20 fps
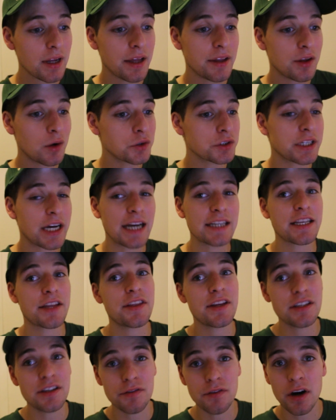those guys. I
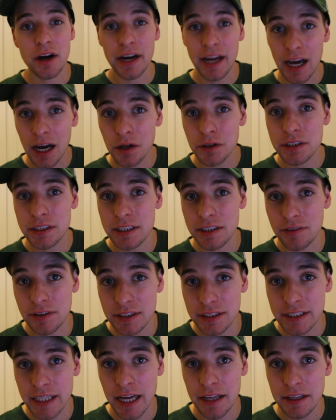think Davon House even
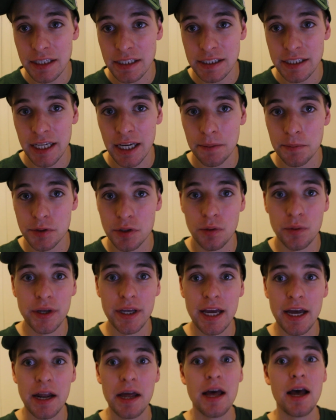sat this game, so
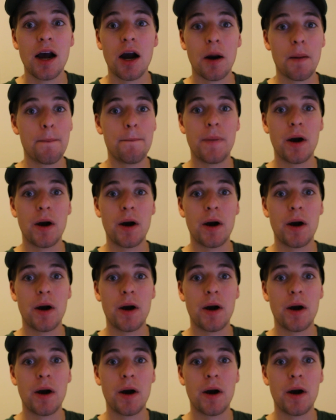we our,